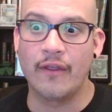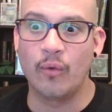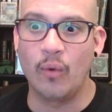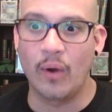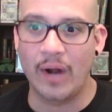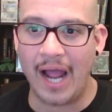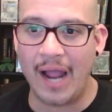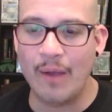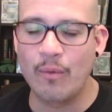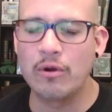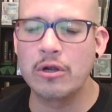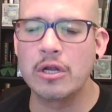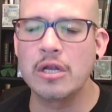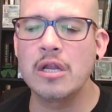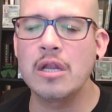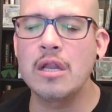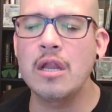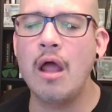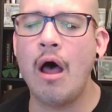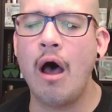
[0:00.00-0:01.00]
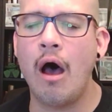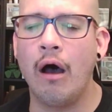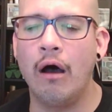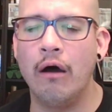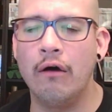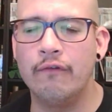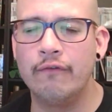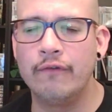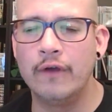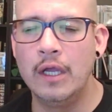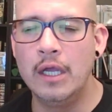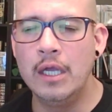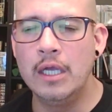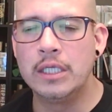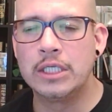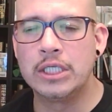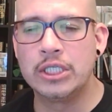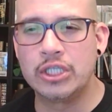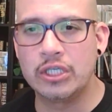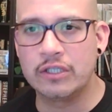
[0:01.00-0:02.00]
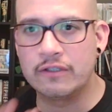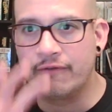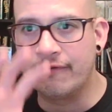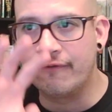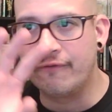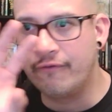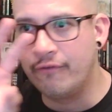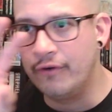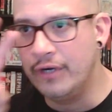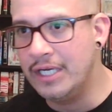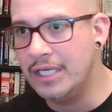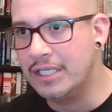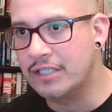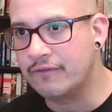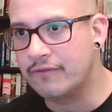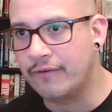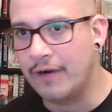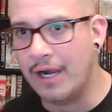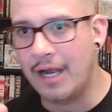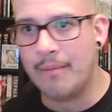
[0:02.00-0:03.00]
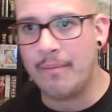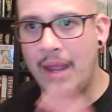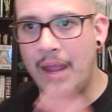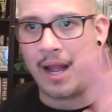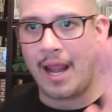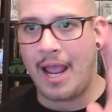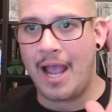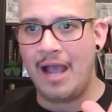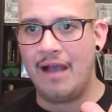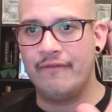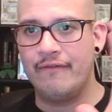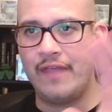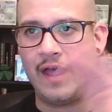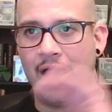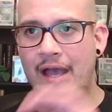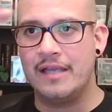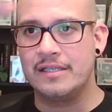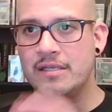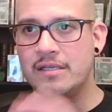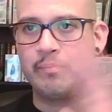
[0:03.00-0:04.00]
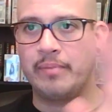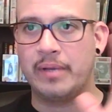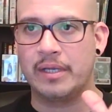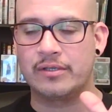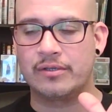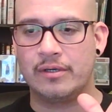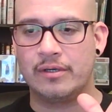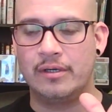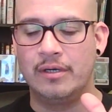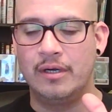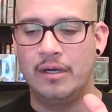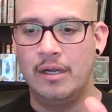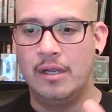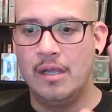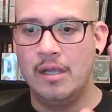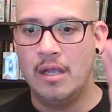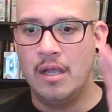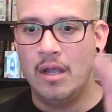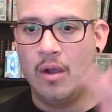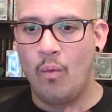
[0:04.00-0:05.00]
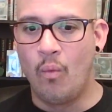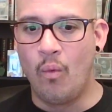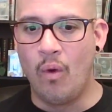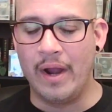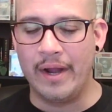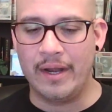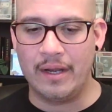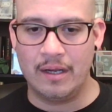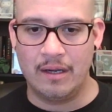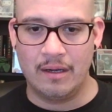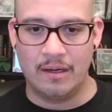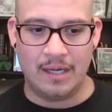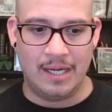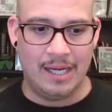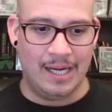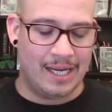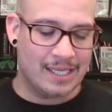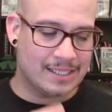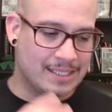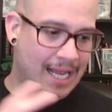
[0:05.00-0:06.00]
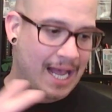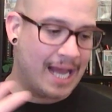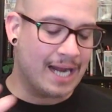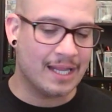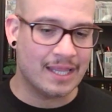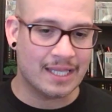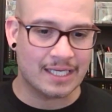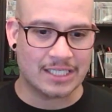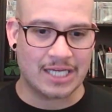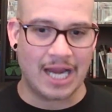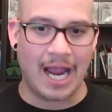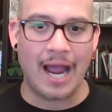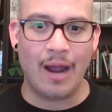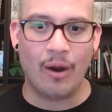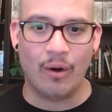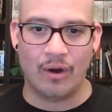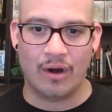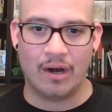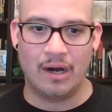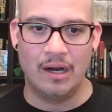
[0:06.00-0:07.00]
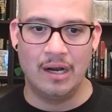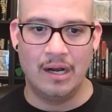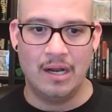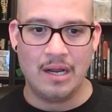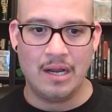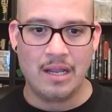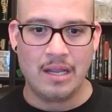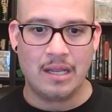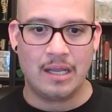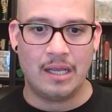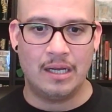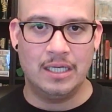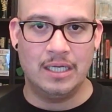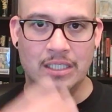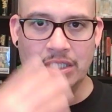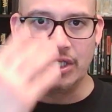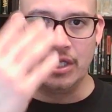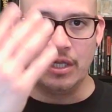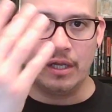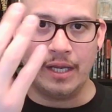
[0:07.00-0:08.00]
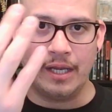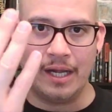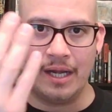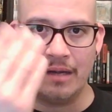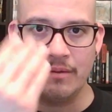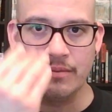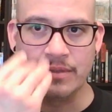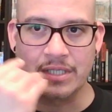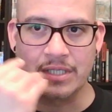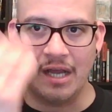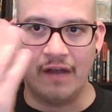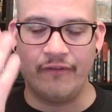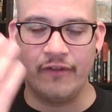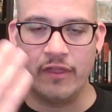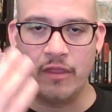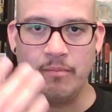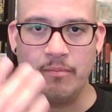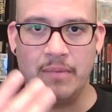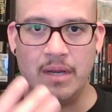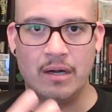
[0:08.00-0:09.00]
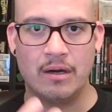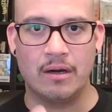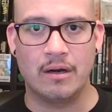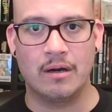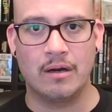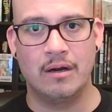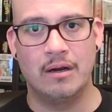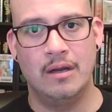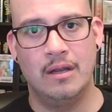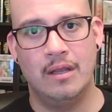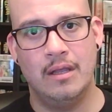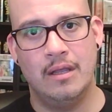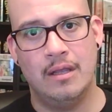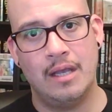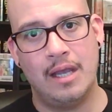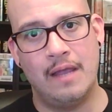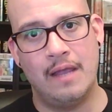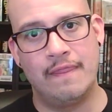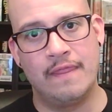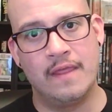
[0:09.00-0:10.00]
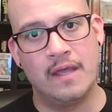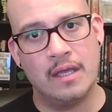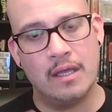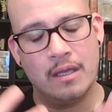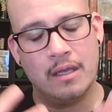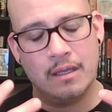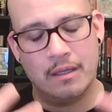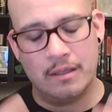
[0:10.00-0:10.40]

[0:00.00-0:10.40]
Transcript: one I would love to just freeze frame and have that as a picture. When he gets out of the shower and he's looking at himself in the mirror and the...